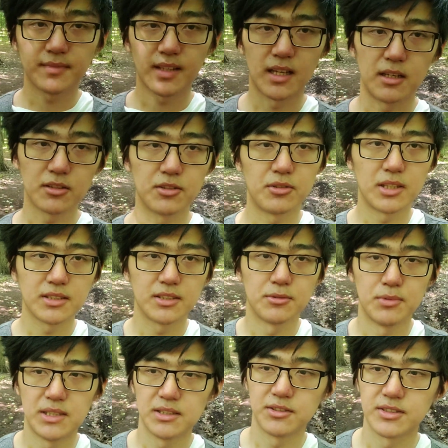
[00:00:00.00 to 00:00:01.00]
I'll go onto
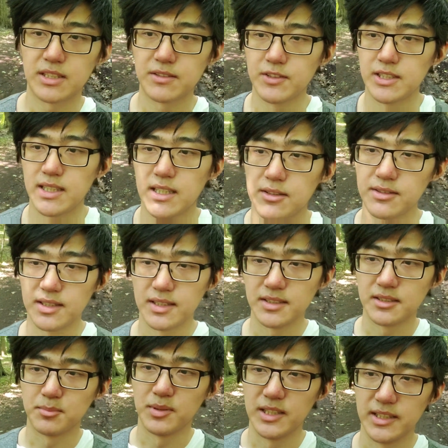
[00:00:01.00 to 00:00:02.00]
Windows every now and then
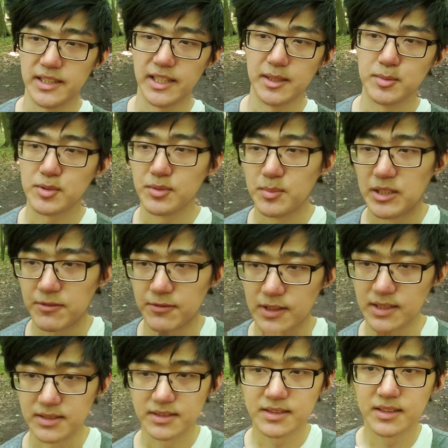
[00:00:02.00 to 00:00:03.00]
to play games with my
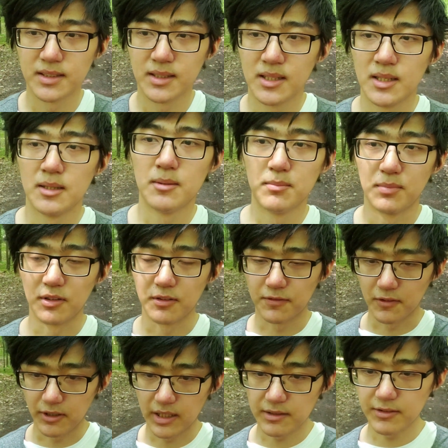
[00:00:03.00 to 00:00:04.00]
friends. But
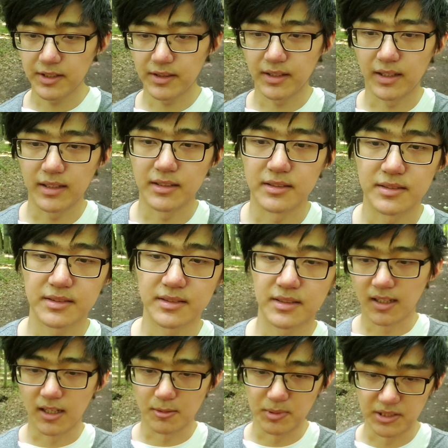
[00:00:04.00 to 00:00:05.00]
for everything else,
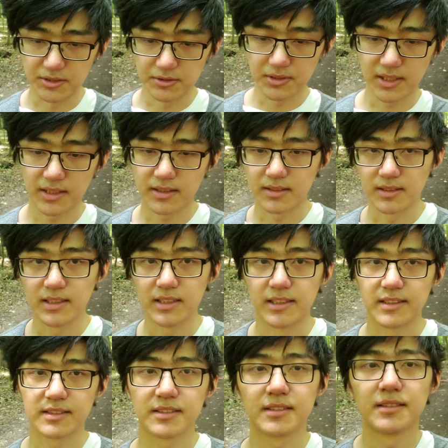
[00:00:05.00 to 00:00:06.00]
I'll be doing it on
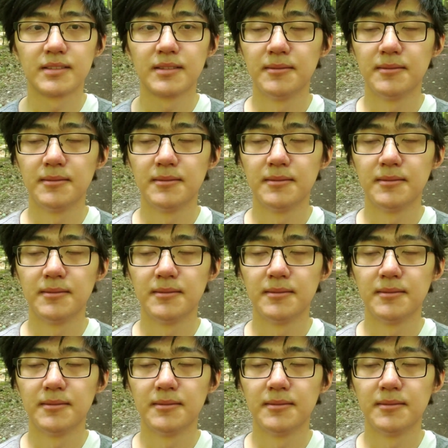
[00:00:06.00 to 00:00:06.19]
Linux.